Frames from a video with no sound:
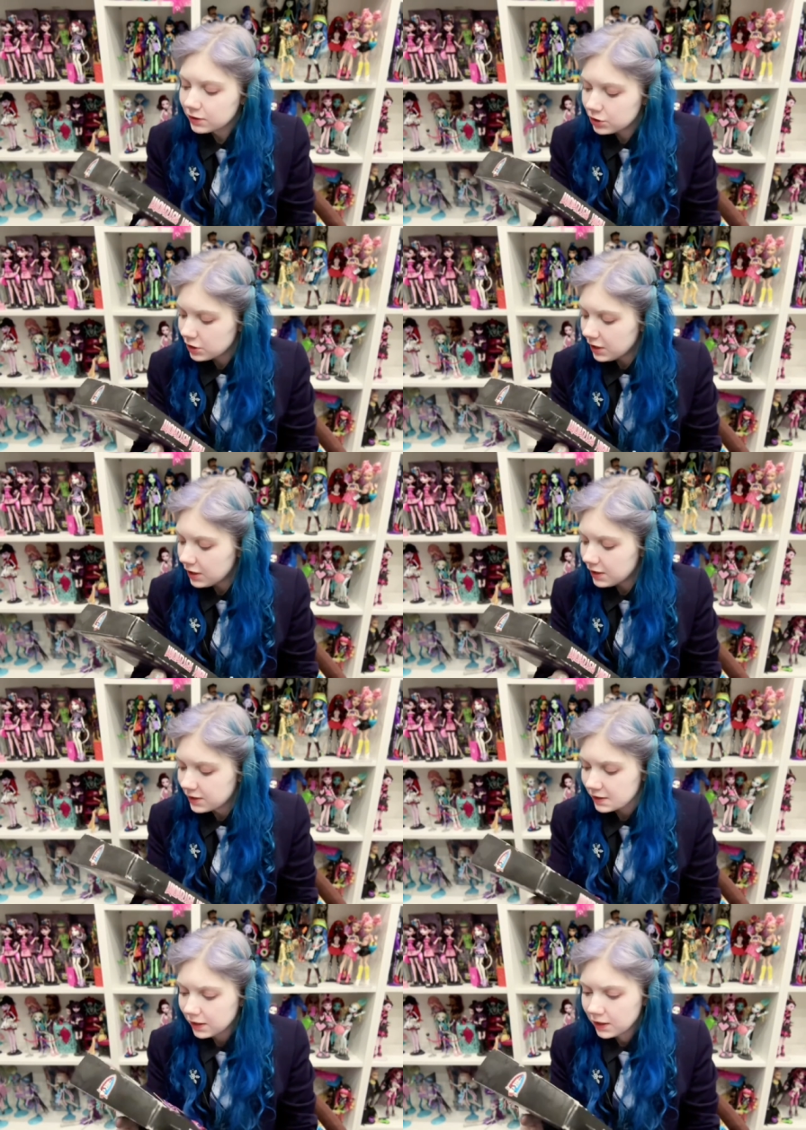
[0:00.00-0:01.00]
she is,
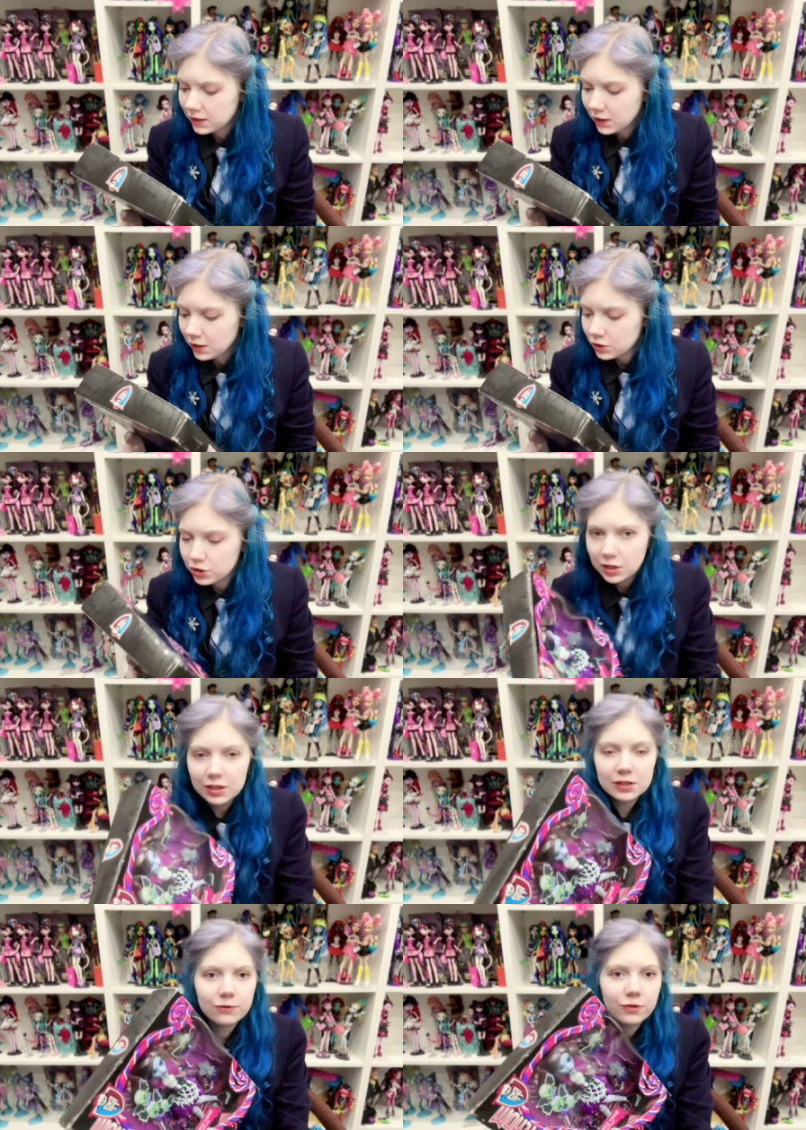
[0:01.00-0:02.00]
like, she has
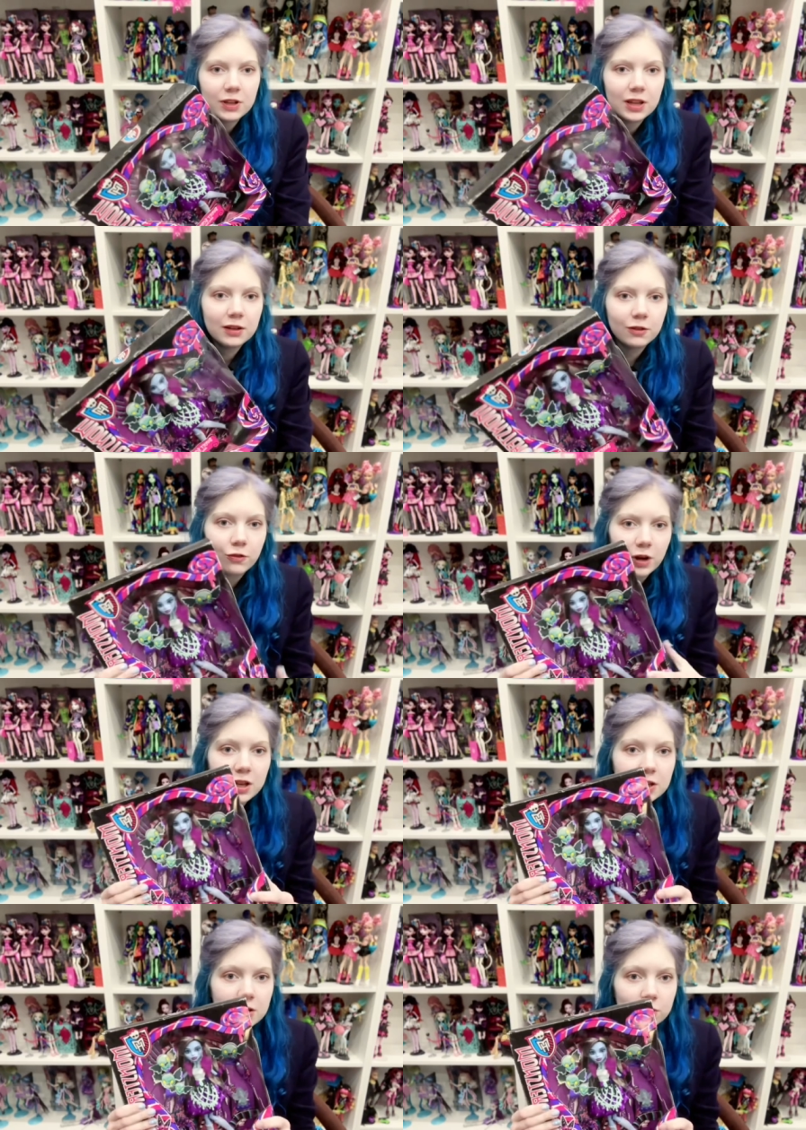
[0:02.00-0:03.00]
a freaking
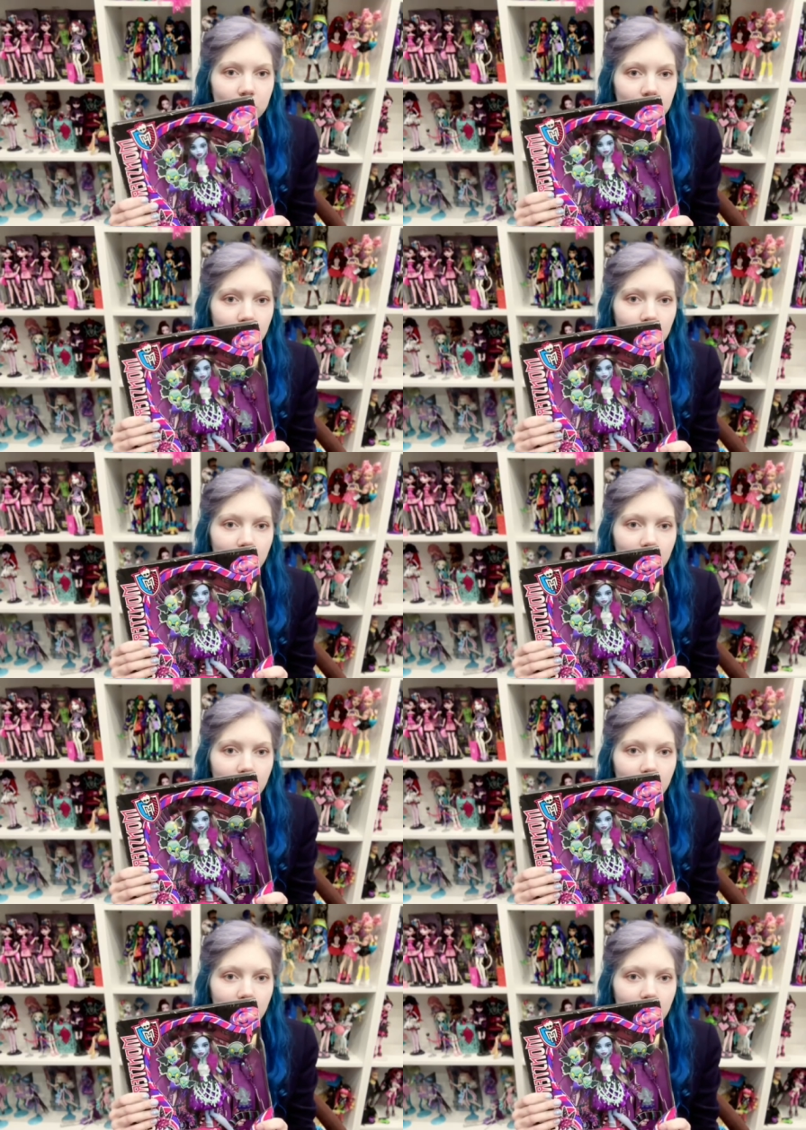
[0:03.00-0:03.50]
gradient on her